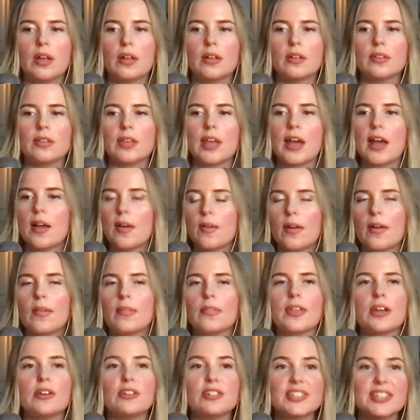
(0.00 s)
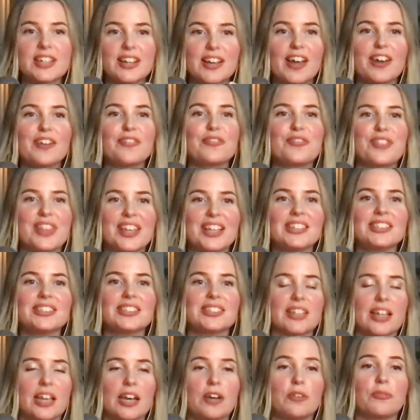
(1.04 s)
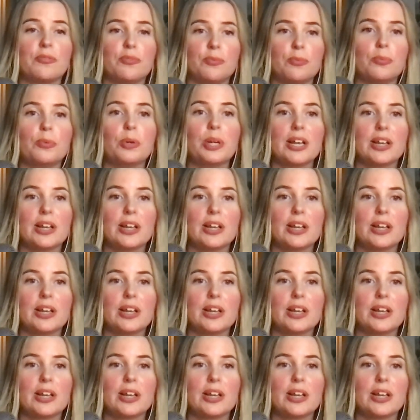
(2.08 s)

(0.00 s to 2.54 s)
yeah, there's a lot of things that are really